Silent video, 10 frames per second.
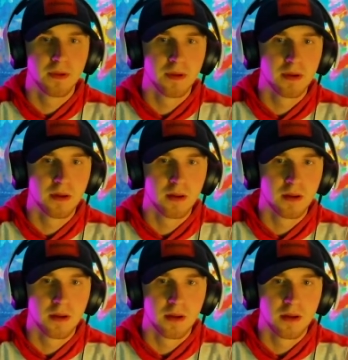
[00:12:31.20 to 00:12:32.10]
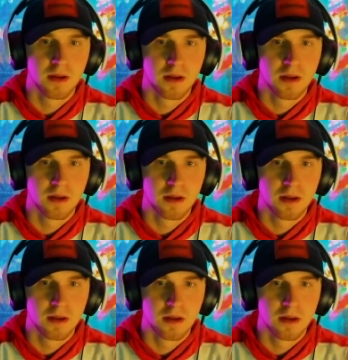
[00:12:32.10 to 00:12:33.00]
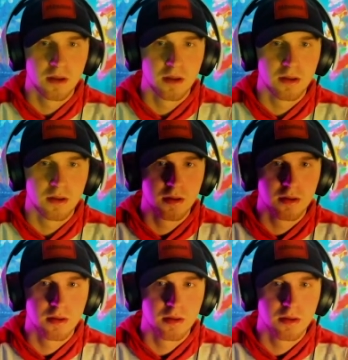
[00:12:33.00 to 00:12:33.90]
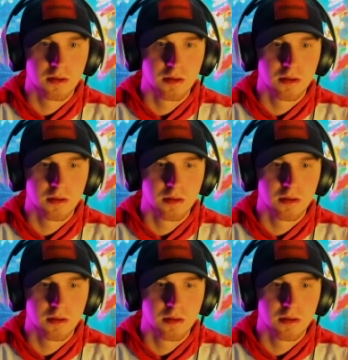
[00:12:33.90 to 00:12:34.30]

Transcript: Nobody speaks.